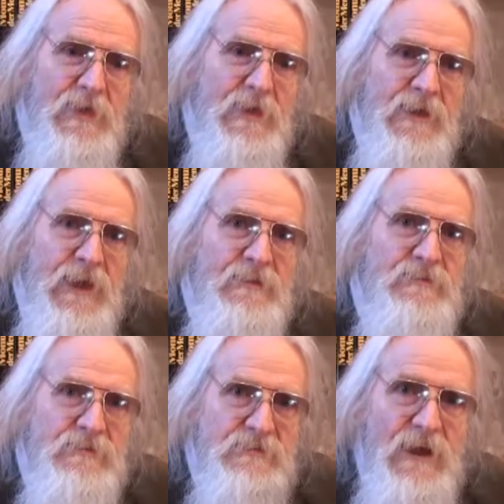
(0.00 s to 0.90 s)

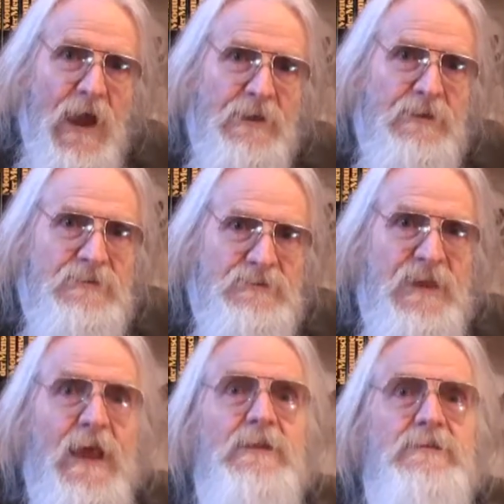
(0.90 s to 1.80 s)
against the dying
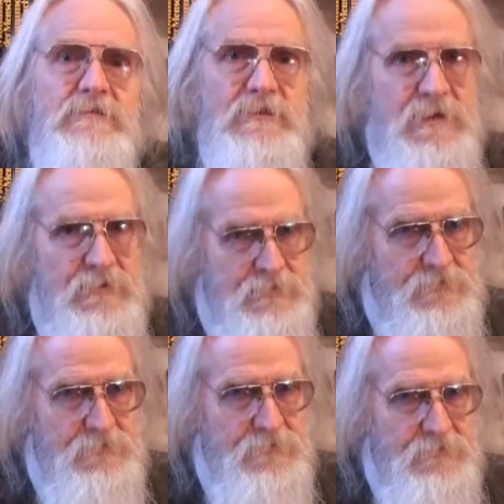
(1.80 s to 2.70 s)
cells in you